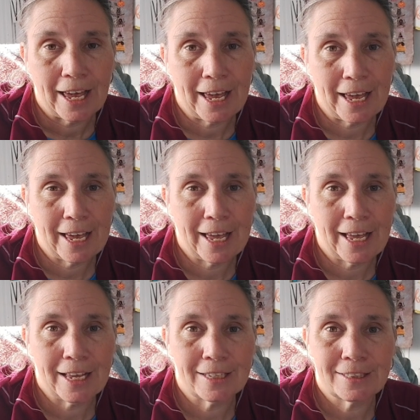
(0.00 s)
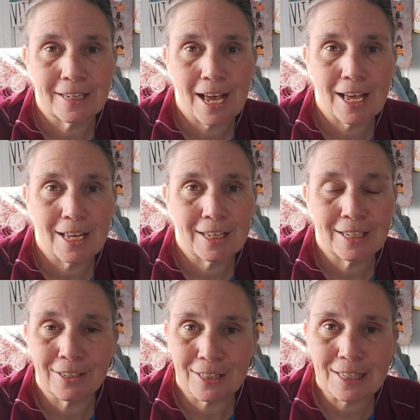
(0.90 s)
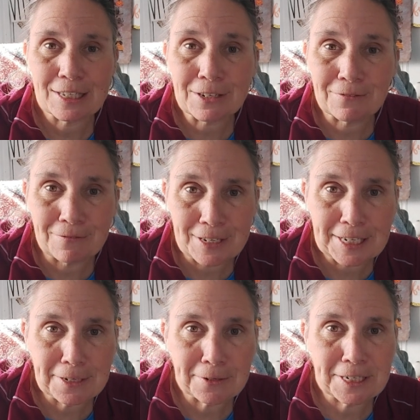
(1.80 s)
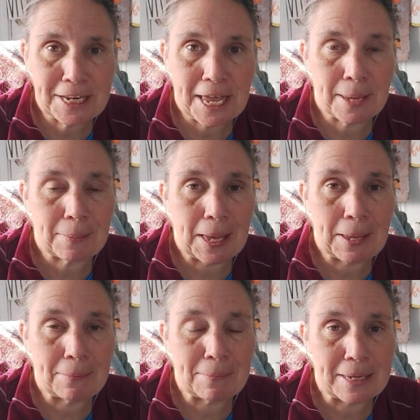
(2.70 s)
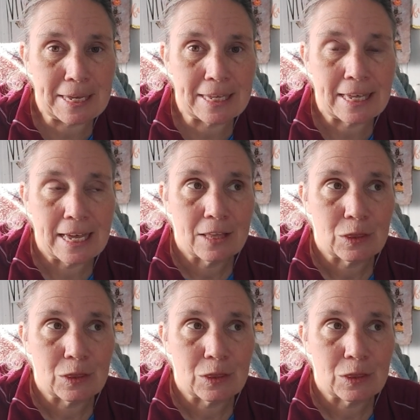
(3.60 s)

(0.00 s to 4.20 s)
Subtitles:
And here's a little videotape of me.